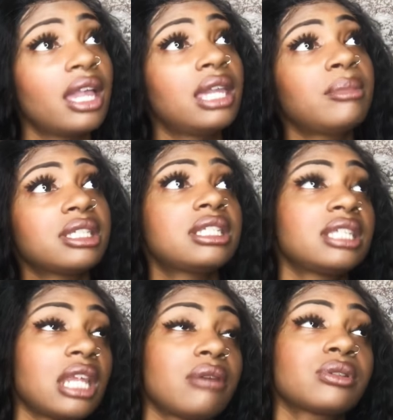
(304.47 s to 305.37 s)
He must have
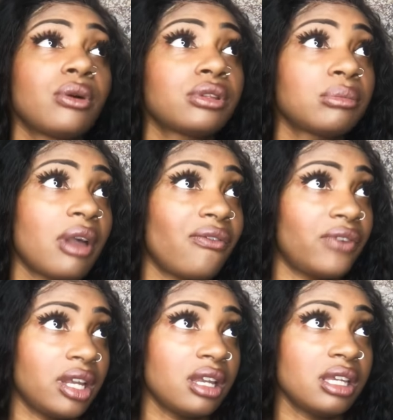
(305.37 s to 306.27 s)
seen I was going through my
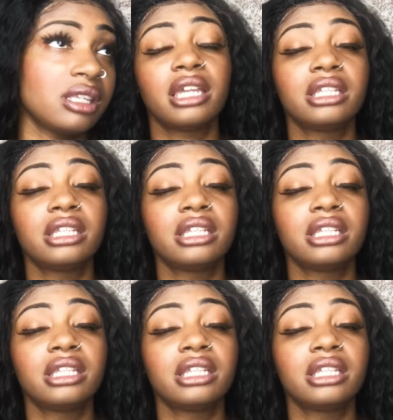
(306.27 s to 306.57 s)
funds.